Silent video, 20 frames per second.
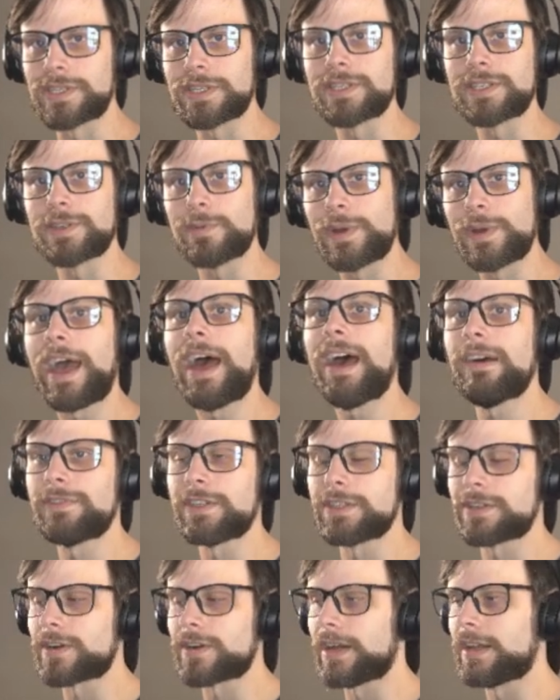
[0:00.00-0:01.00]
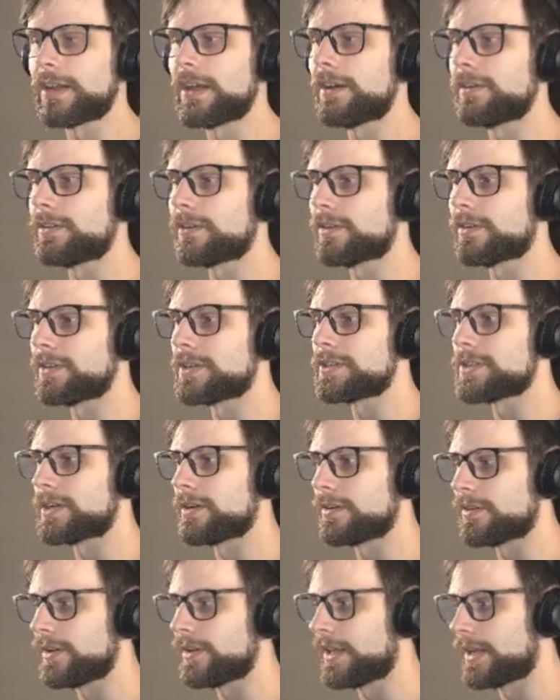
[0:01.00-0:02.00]
and so we have to try it out here on the
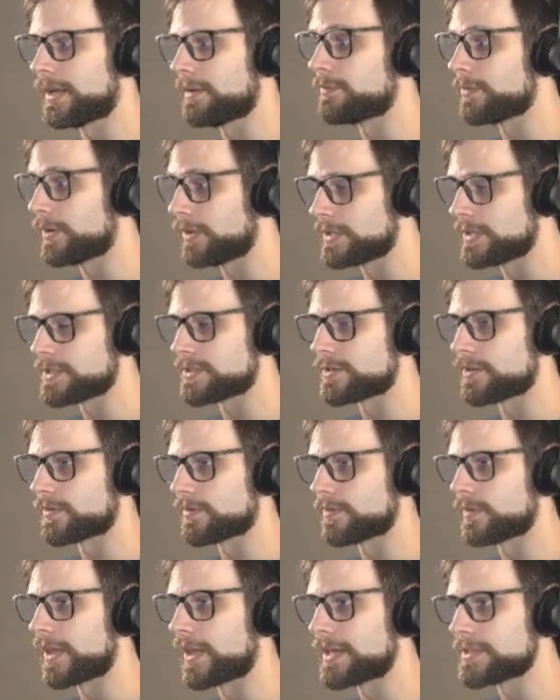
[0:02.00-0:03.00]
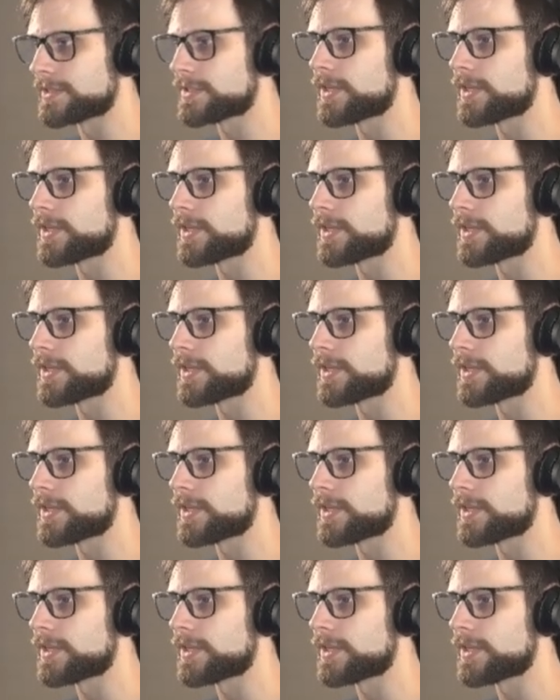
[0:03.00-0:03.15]
channel, and I'm really stoked for that.